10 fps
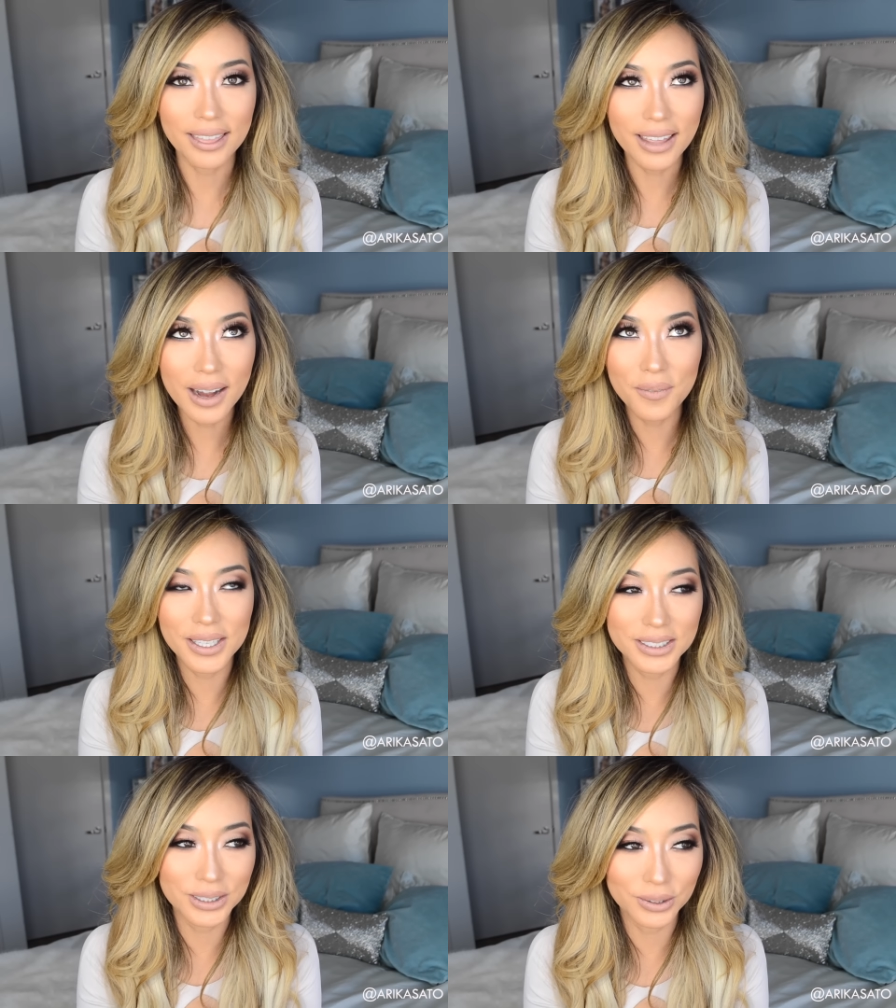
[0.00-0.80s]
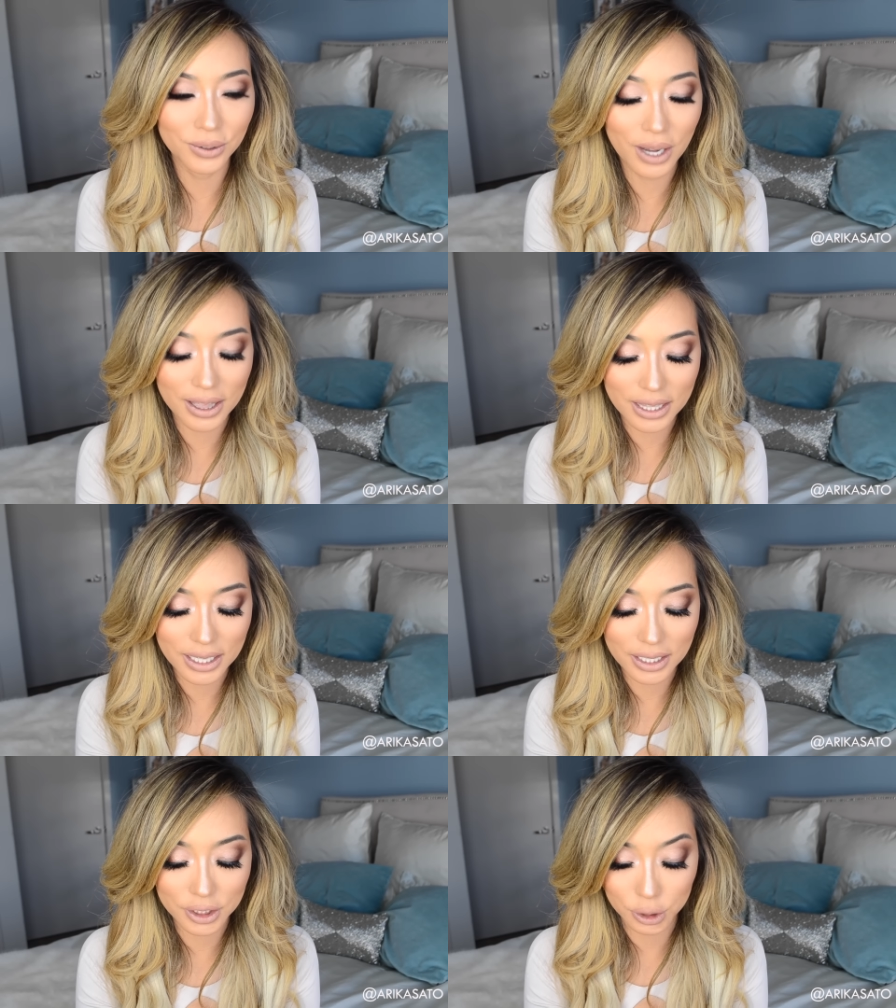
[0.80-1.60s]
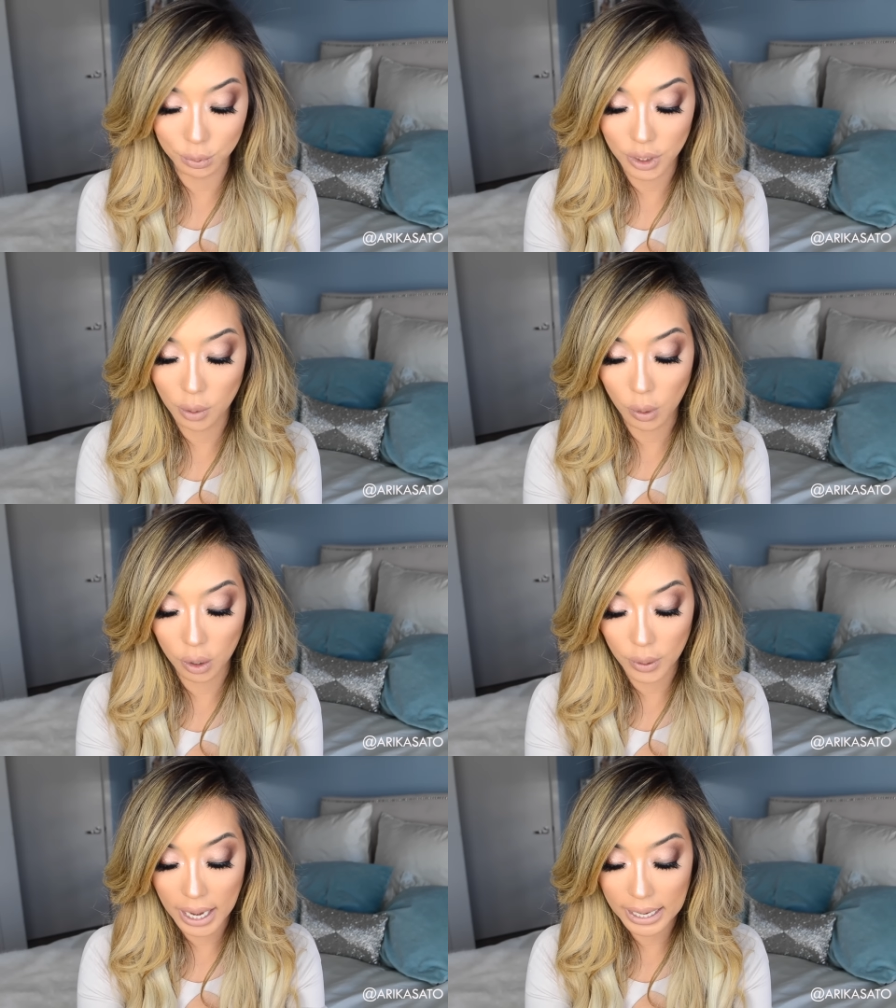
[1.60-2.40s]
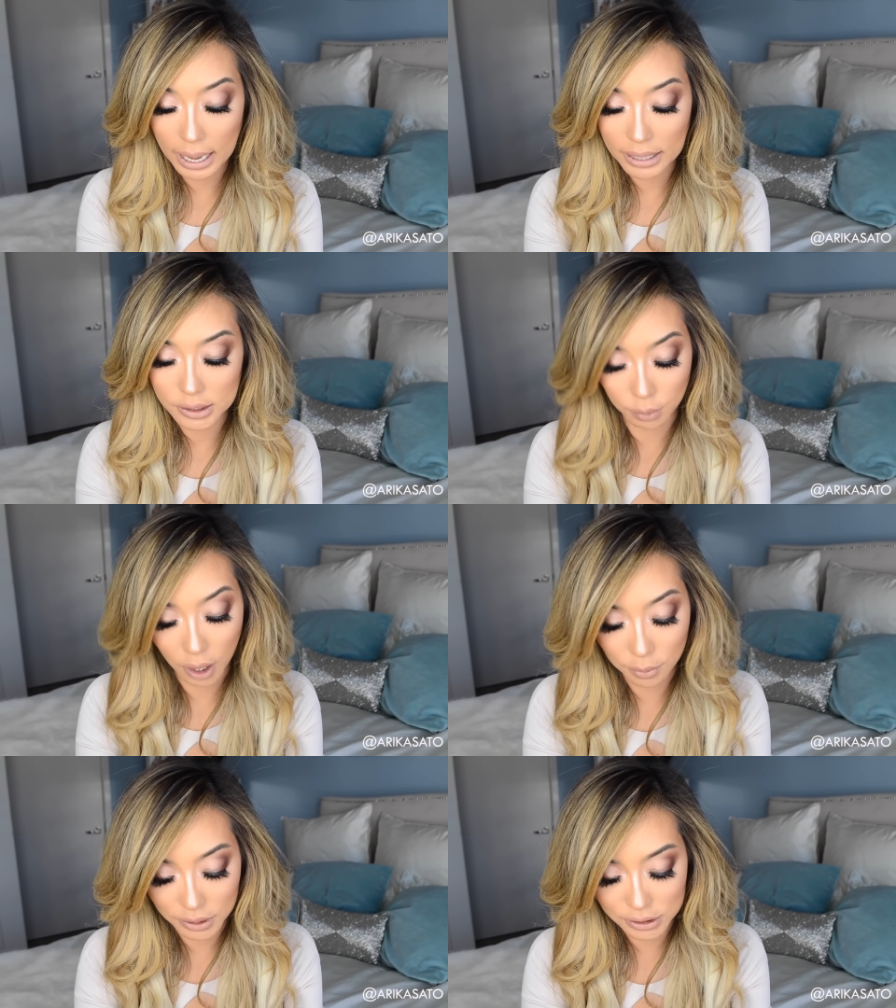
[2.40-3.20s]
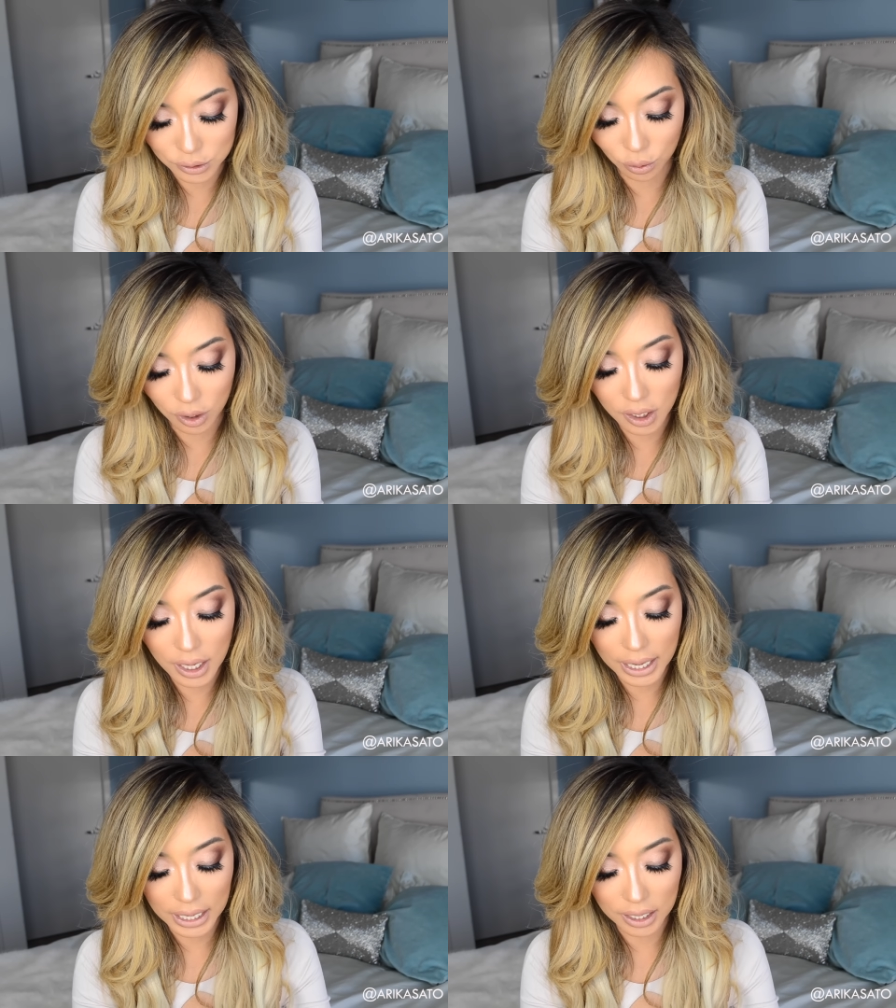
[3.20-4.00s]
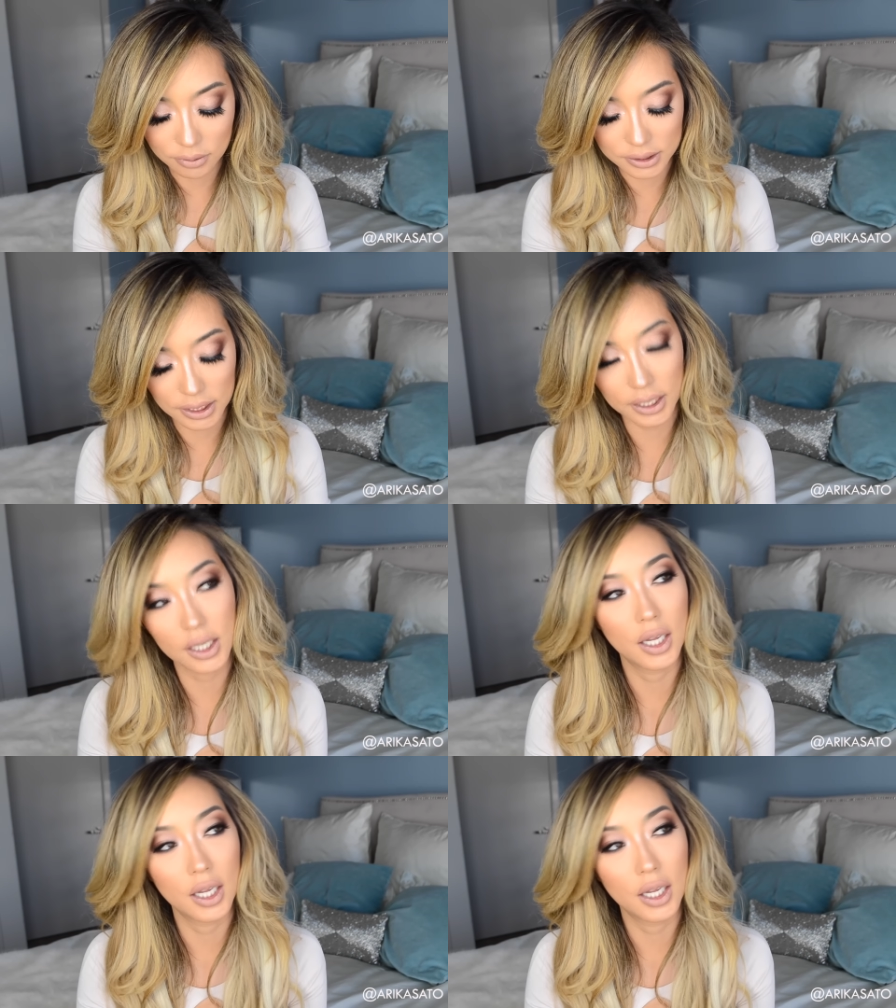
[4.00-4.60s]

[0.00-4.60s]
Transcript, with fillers: And then I went to the Shibuya 109 department store and I was like,